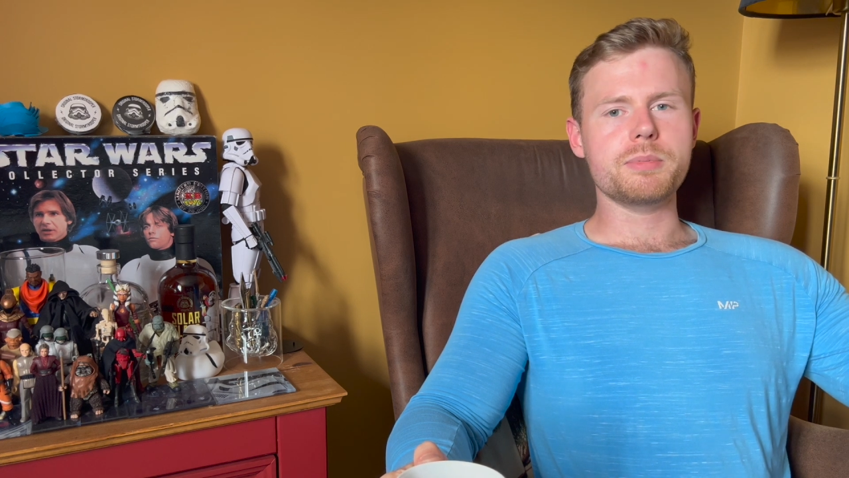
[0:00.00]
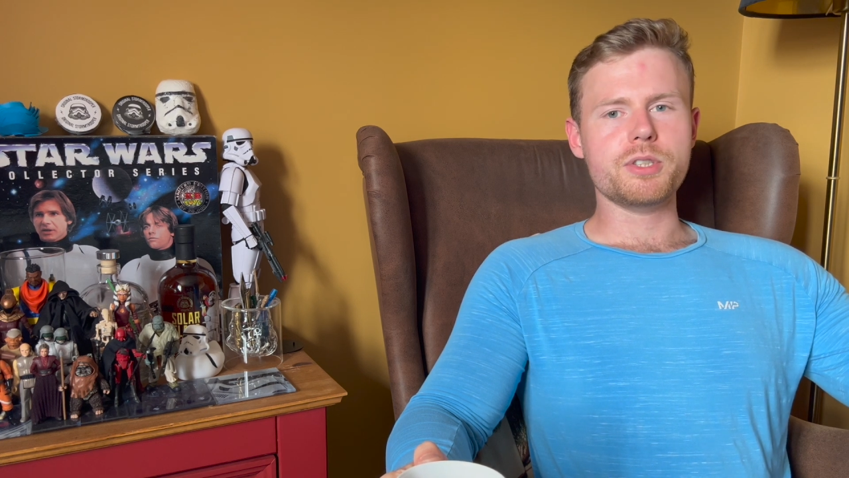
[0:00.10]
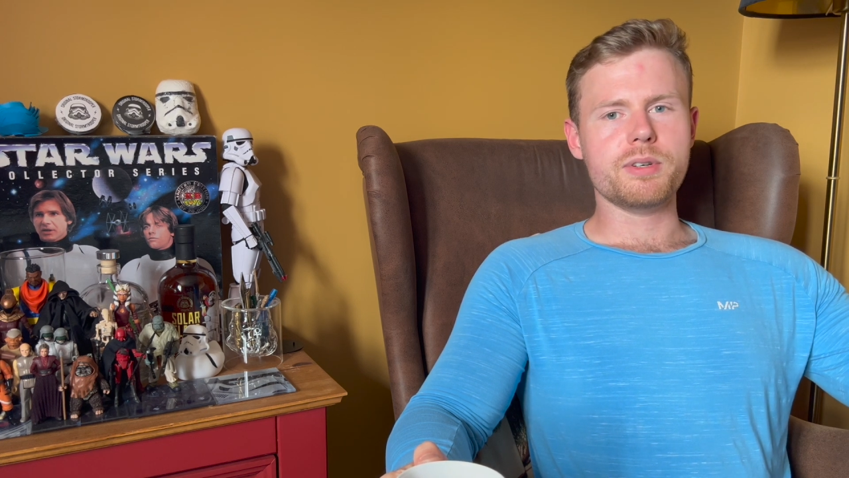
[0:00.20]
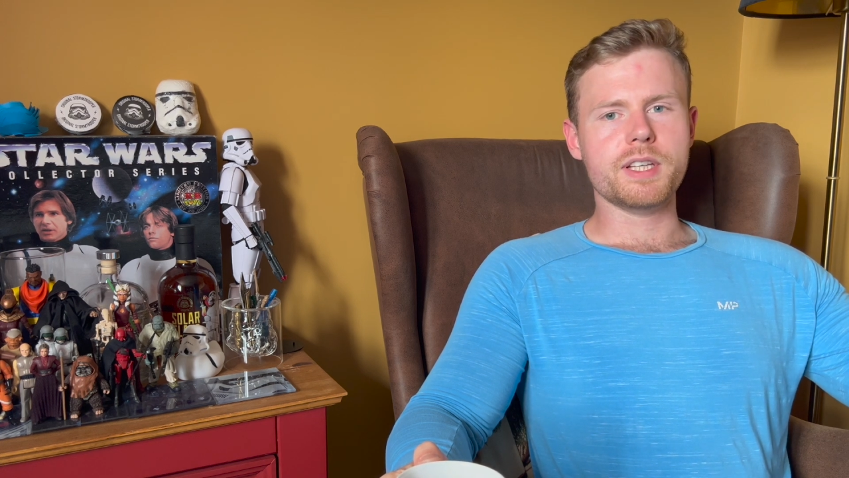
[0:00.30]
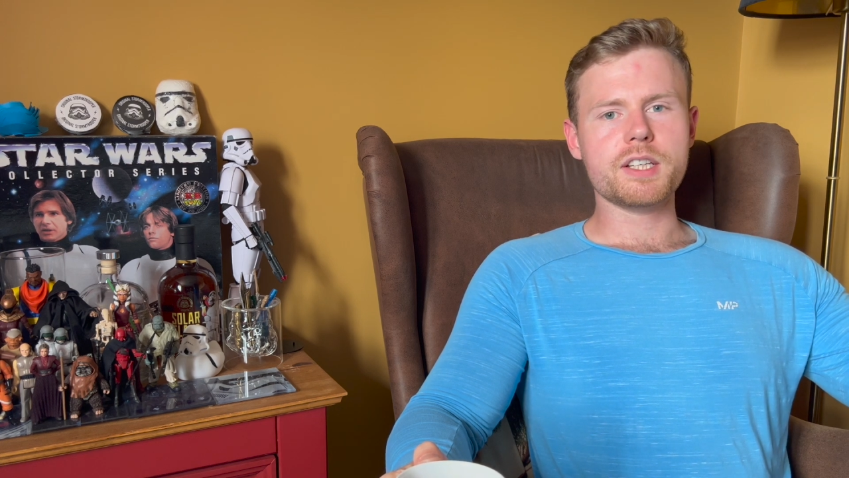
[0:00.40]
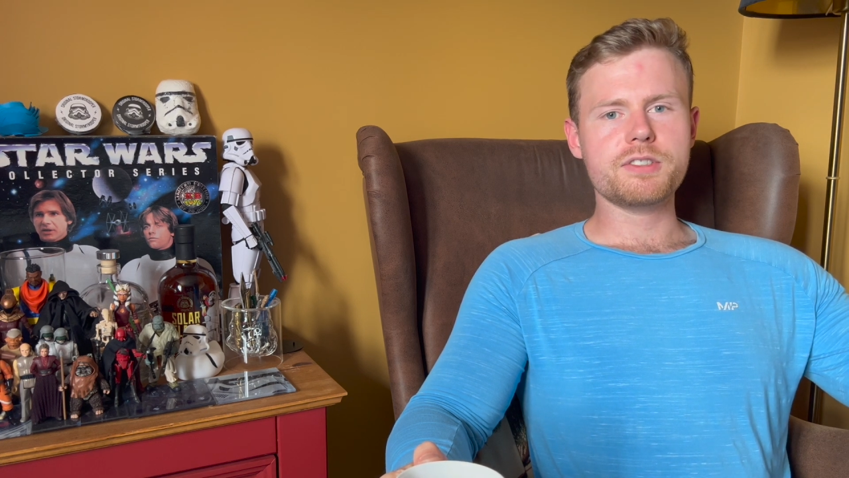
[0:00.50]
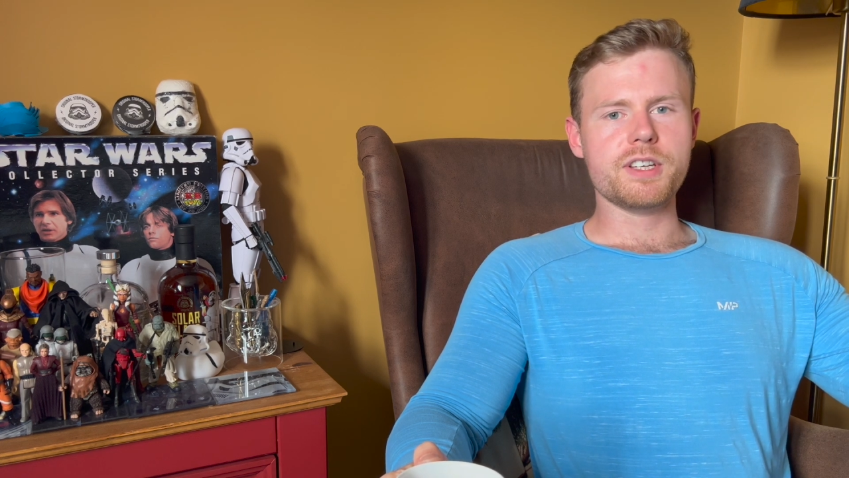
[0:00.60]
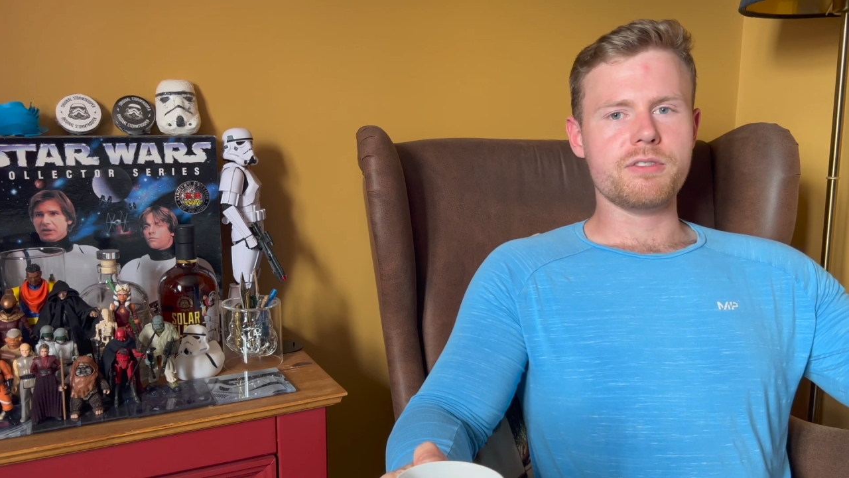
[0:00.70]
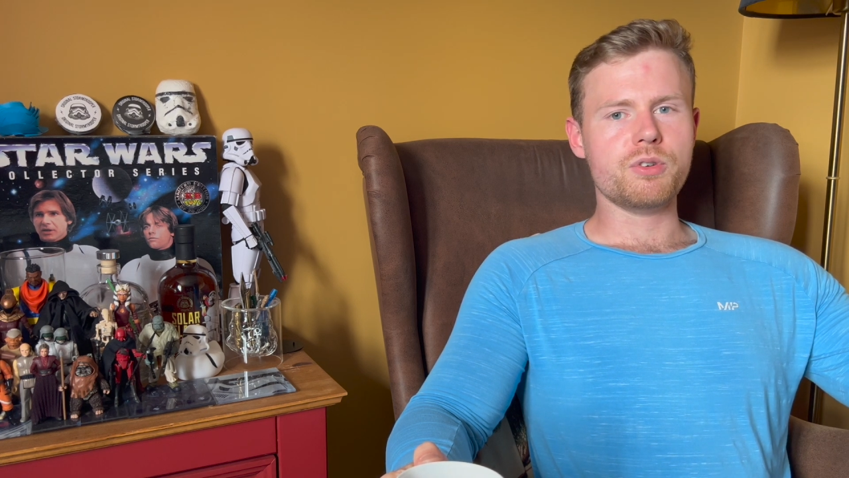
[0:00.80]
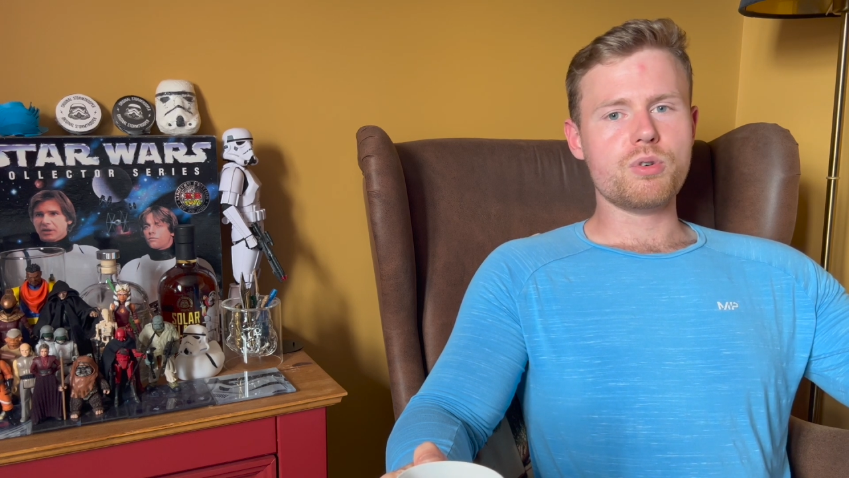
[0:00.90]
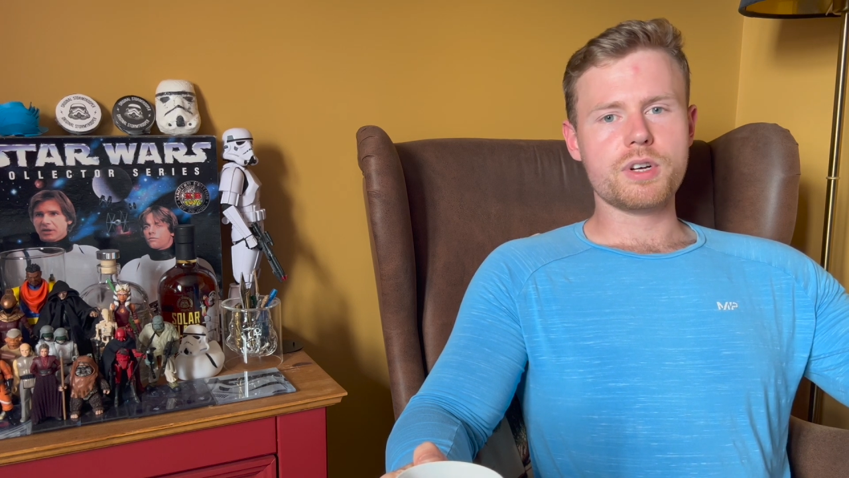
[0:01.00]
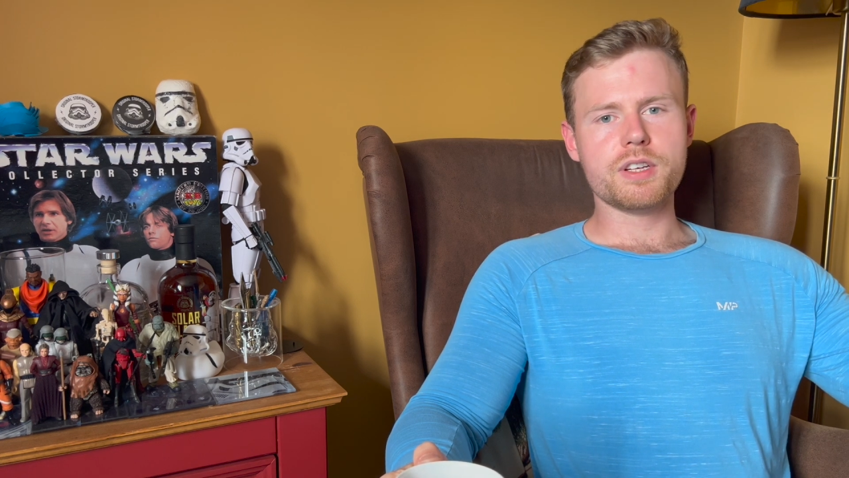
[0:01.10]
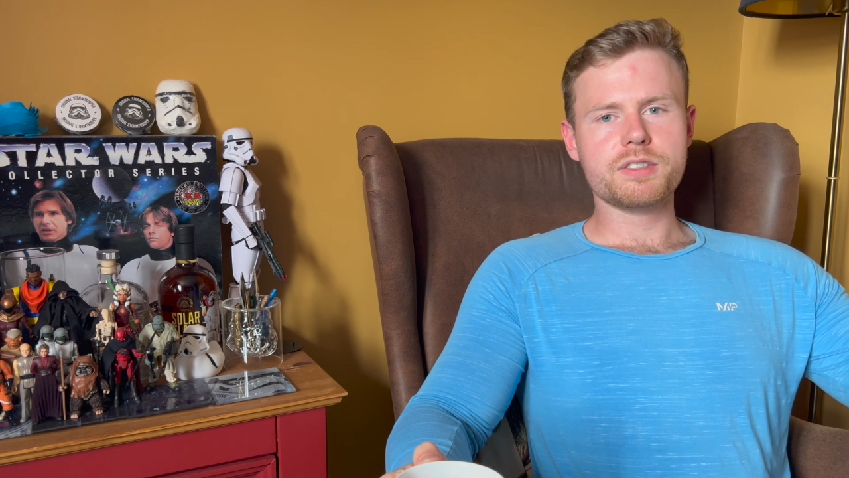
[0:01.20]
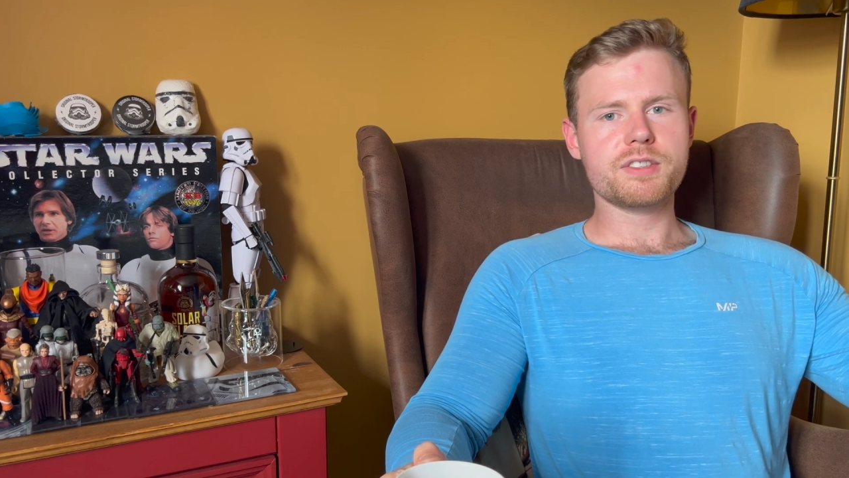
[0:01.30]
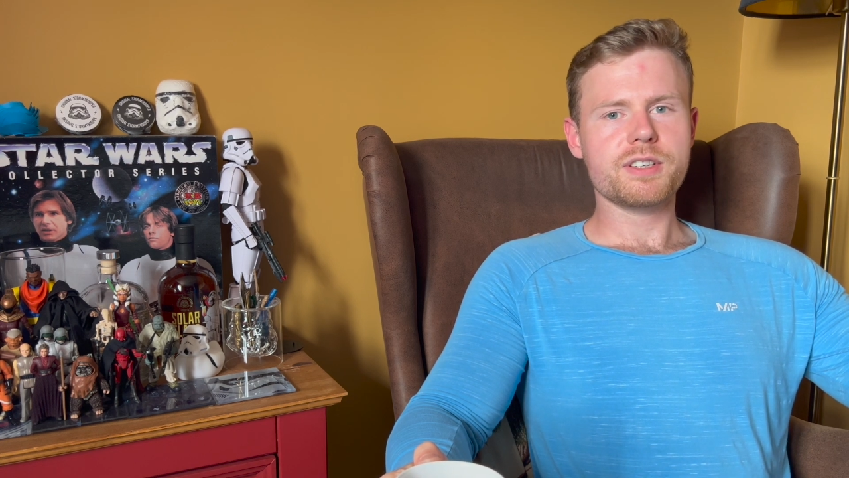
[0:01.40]
to be doing next year in
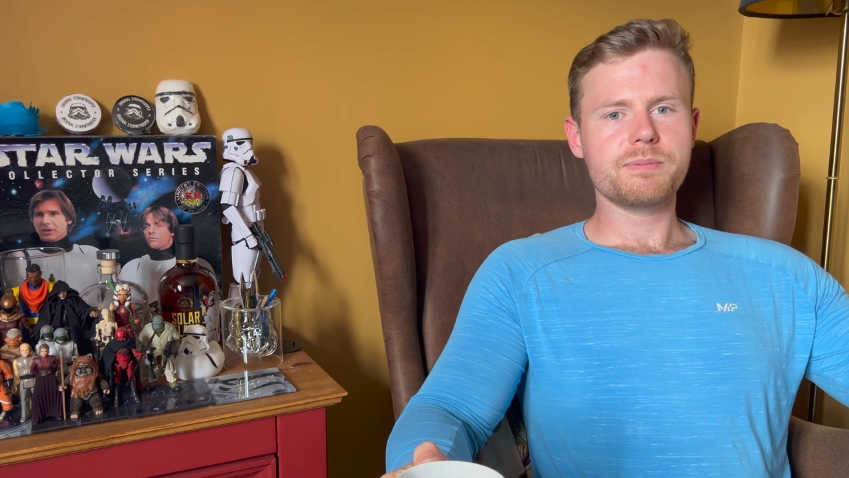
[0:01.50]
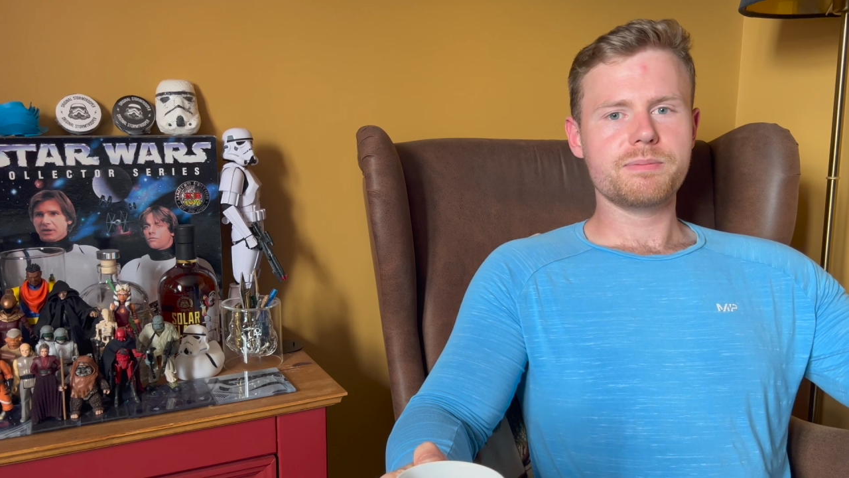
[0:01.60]
August.